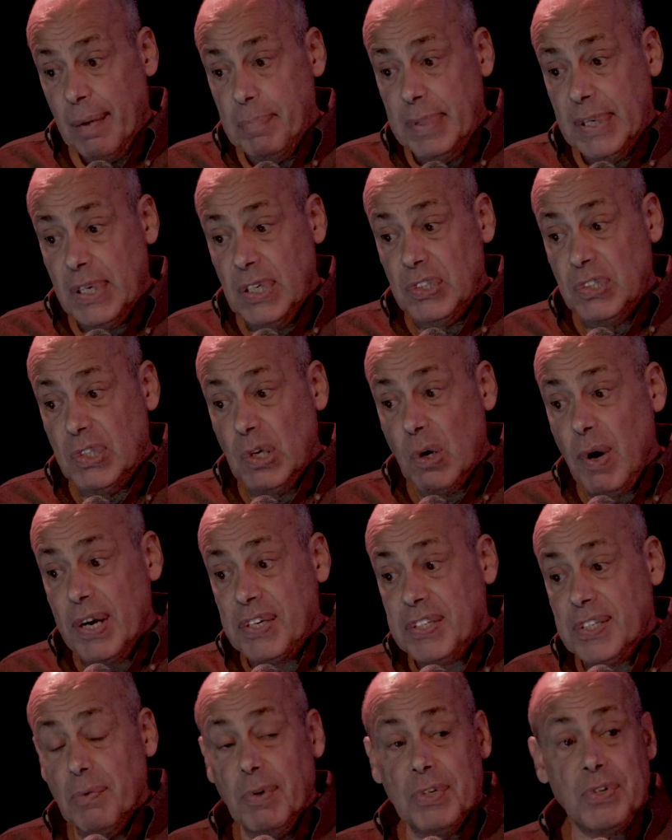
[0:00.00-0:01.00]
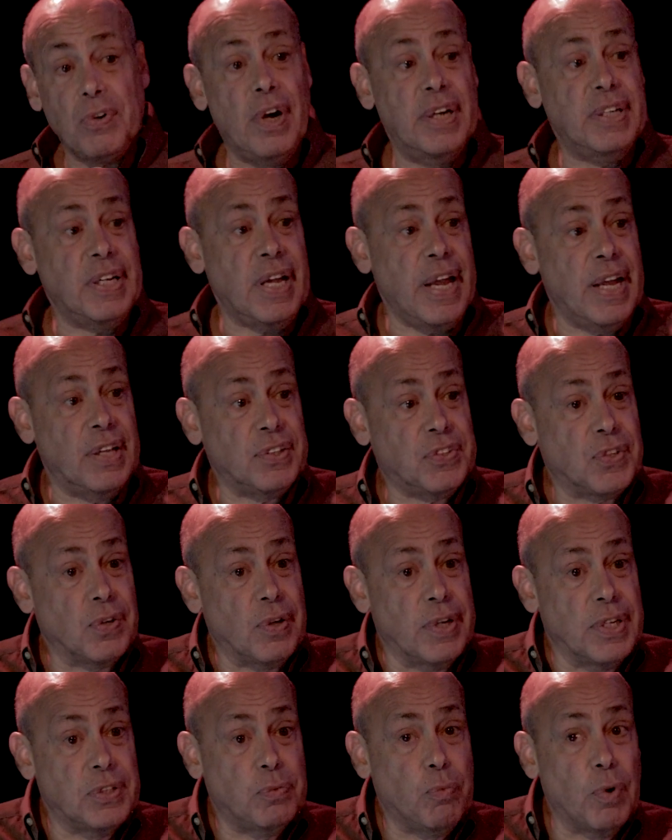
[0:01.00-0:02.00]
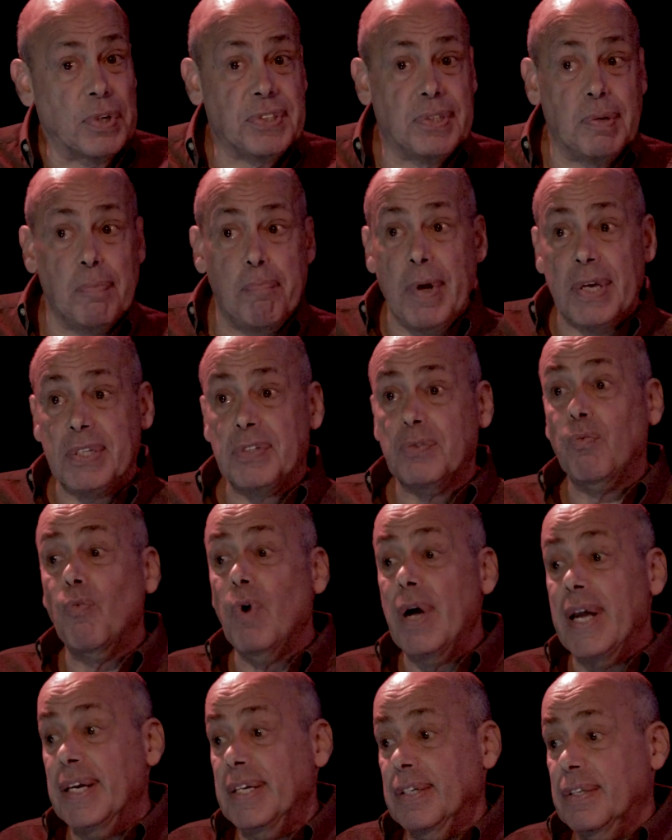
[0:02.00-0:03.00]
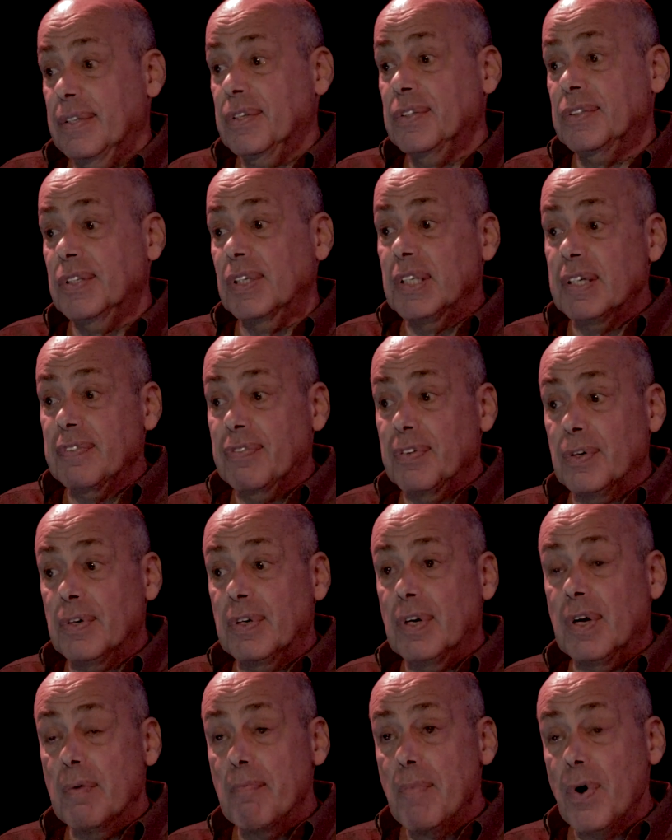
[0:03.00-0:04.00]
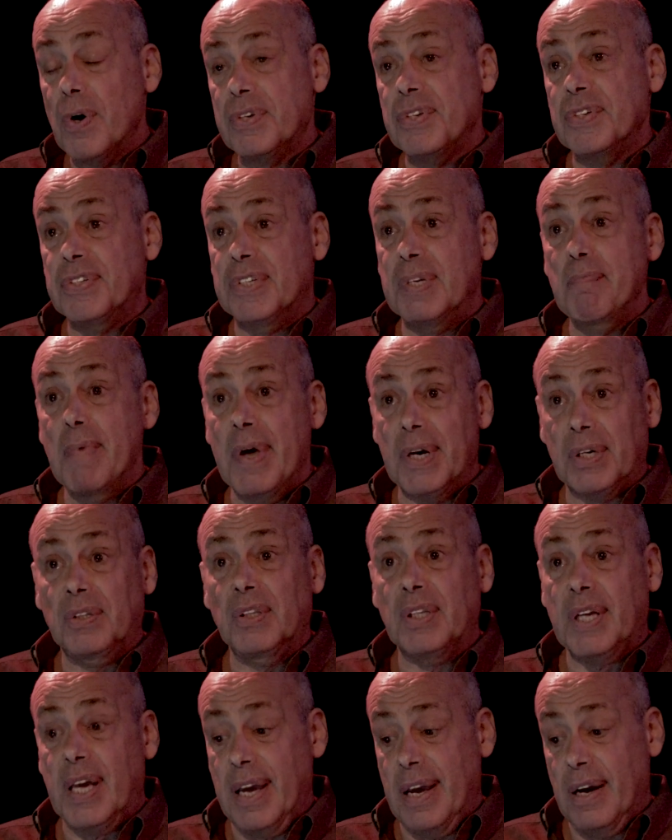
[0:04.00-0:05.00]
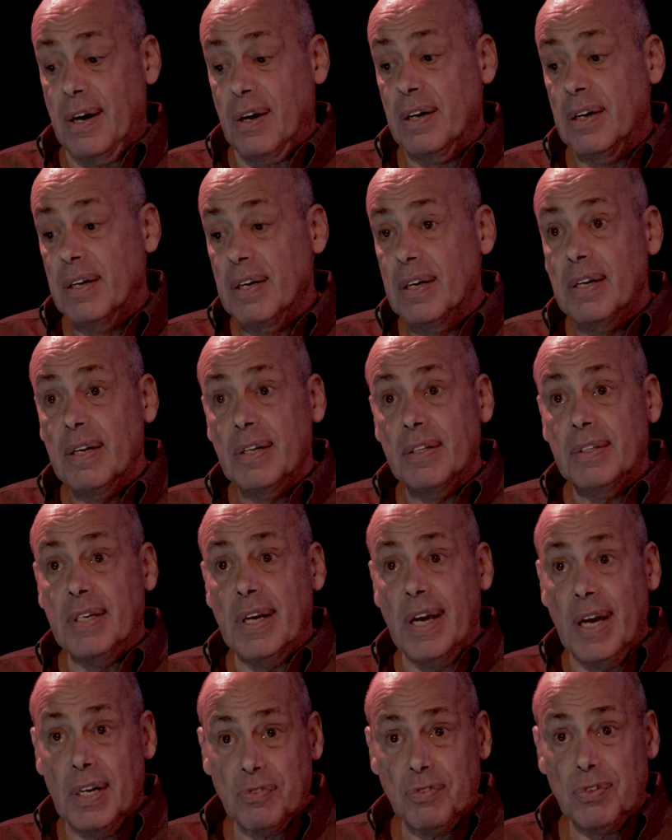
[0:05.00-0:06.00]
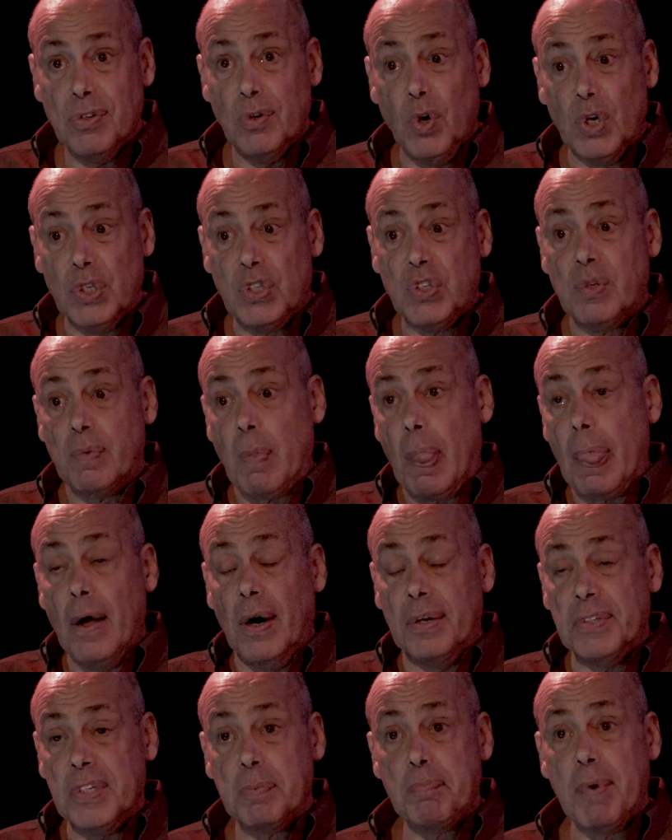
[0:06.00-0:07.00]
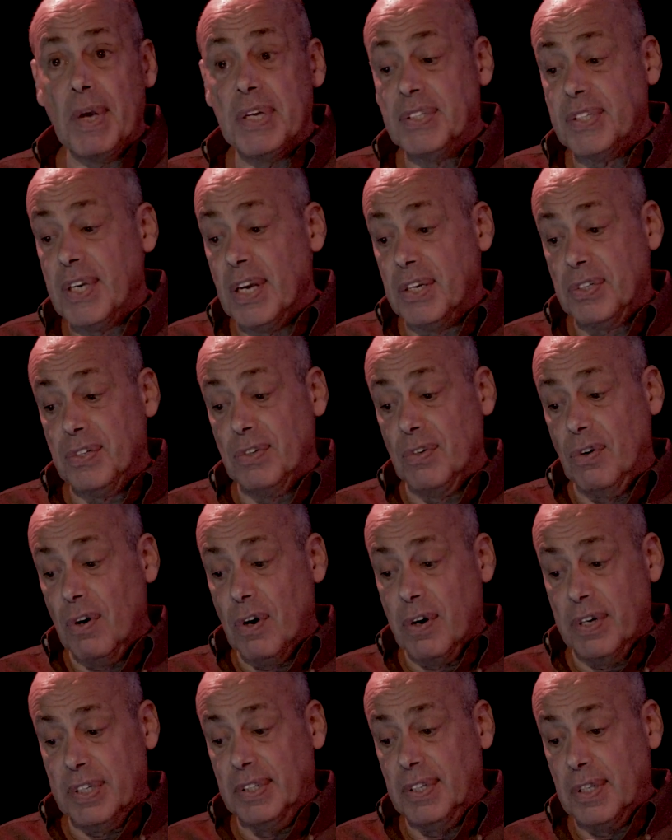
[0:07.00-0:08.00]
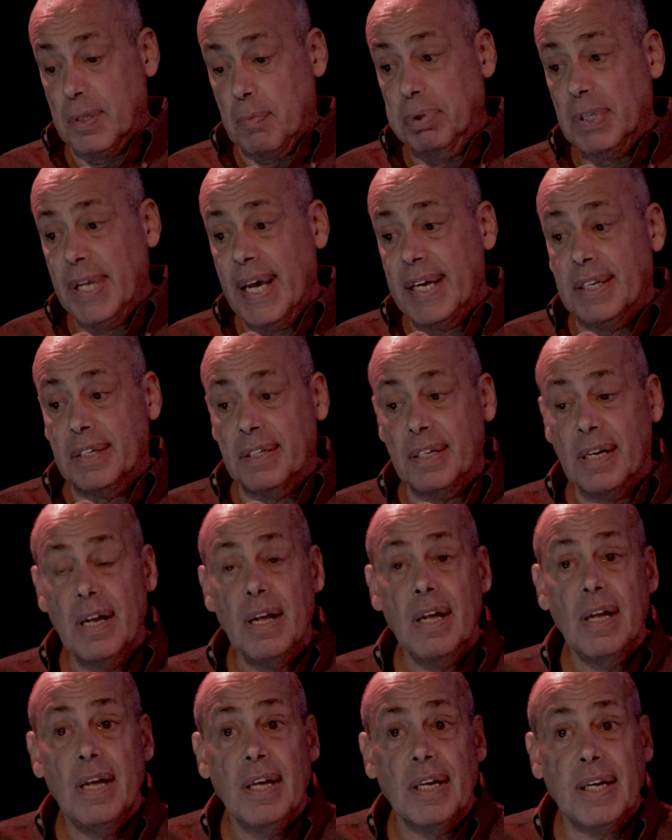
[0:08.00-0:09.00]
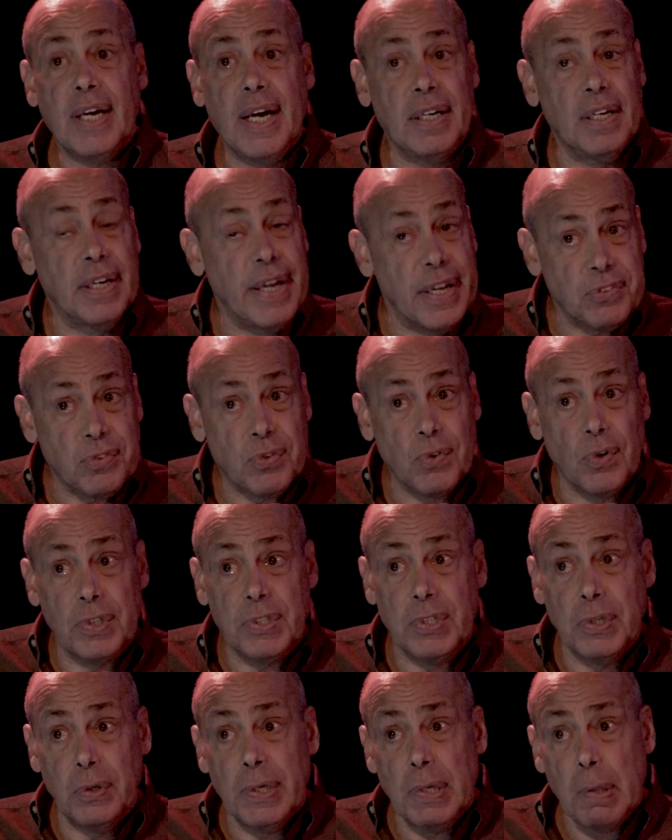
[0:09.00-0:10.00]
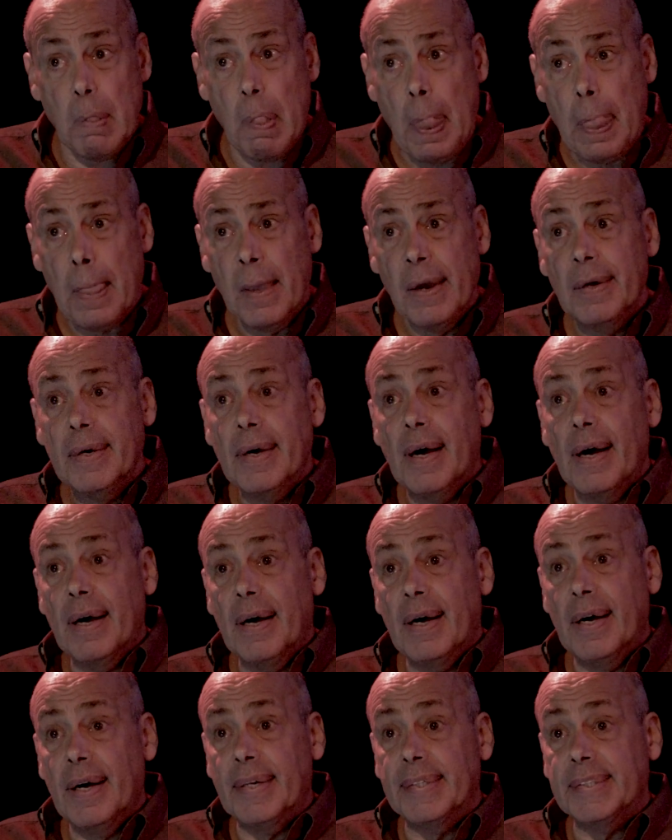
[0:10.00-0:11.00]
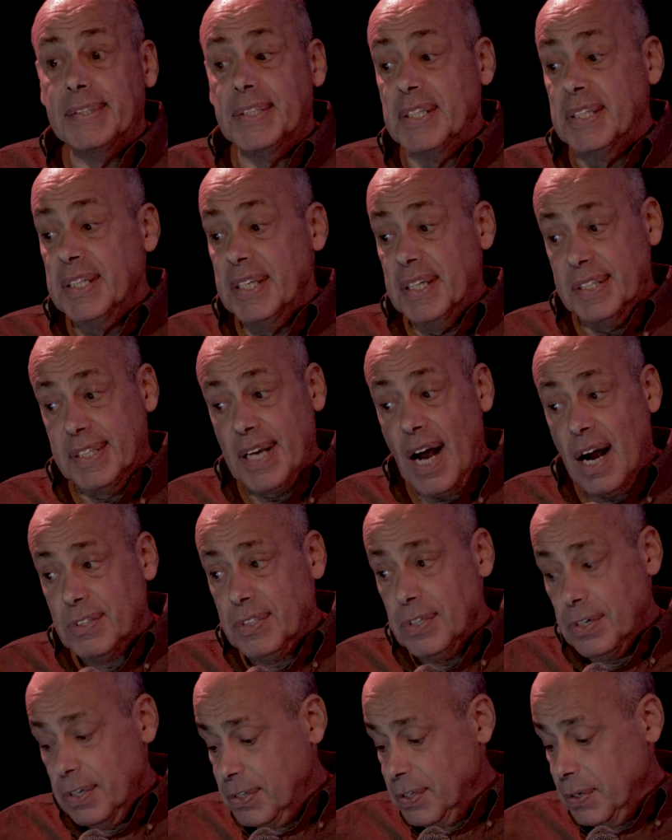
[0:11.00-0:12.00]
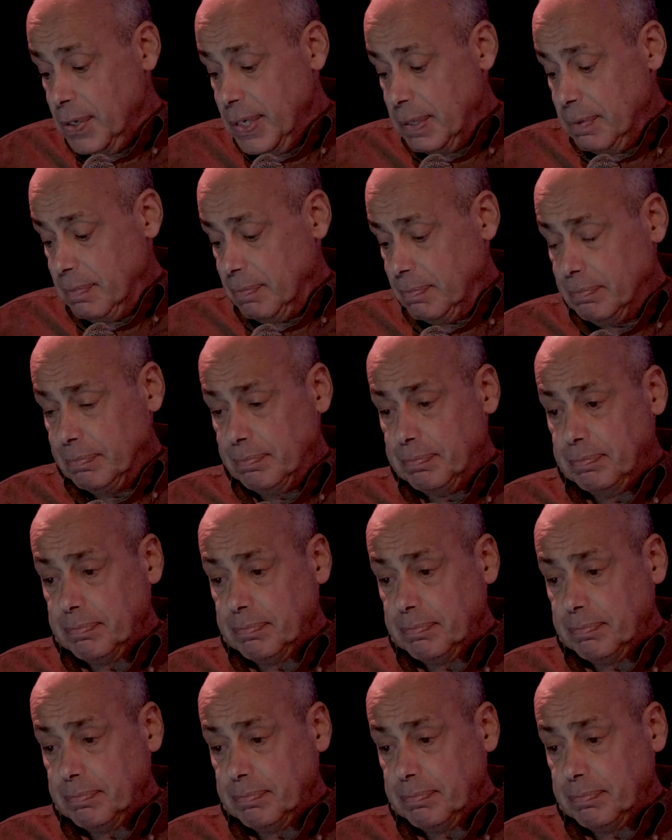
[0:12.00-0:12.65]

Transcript: because the question we're trying to answer is what's the best way to deliver emergency medical care to astronauts on the space station or on another planet? Can an astronaut do it? Uh, do you need a doctor to do it?